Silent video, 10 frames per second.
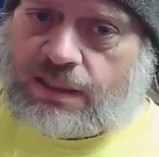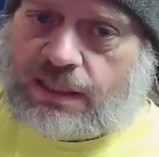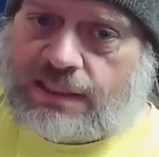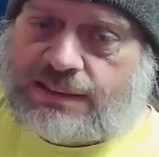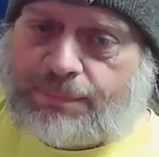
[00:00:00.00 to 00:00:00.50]

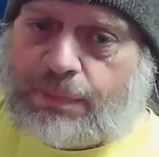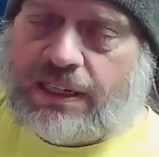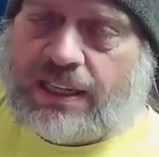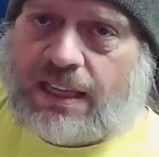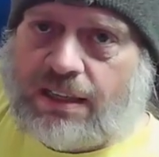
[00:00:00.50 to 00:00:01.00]
He's a
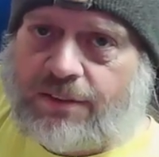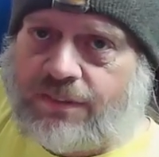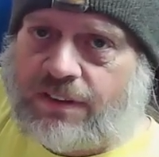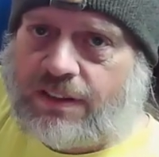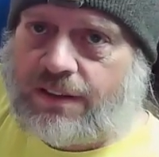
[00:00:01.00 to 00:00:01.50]
buddy of
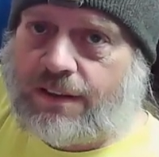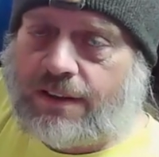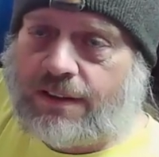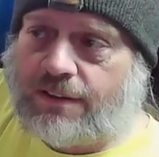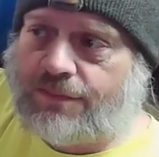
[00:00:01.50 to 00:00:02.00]
uh,
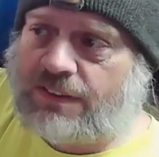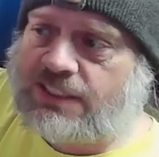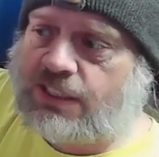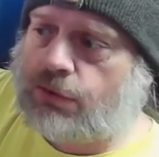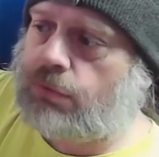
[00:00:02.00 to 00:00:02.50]

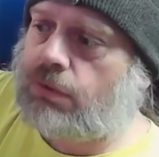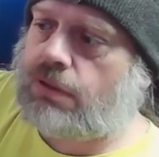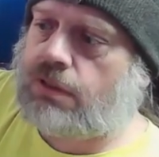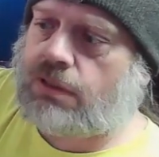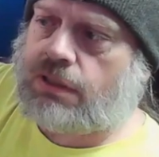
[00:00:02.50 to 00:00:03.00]
Fisto,
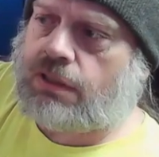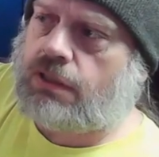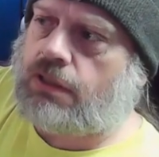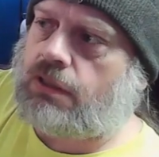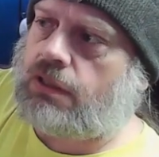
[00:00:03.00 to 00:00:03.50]

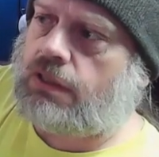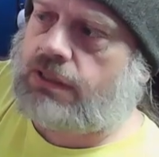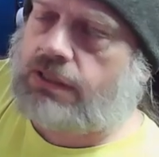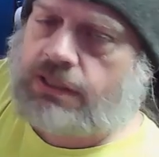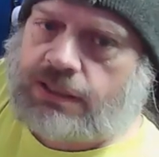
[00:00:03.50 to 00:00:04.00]

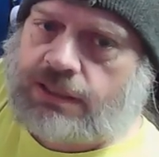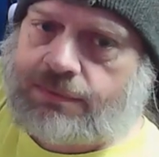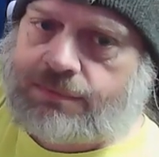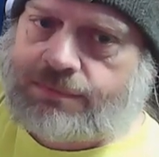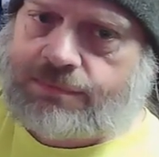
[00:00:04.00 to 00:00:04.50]
and uh,
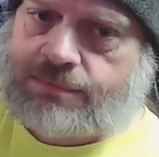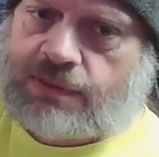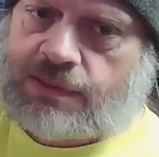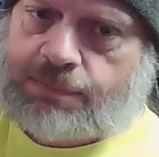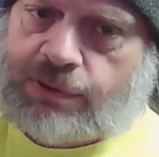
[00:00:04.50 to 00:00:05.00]

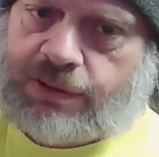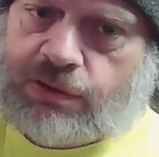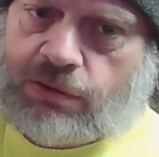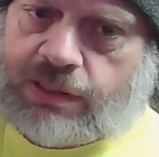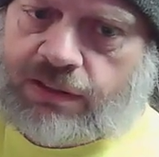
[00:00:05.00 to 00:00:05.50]
pretty
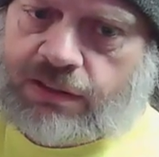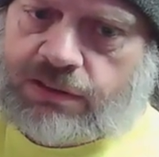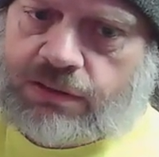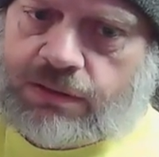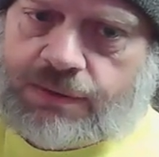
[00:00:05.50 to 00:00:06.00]
cool
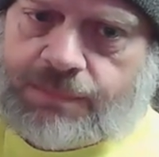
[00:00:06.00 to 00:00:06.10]
character.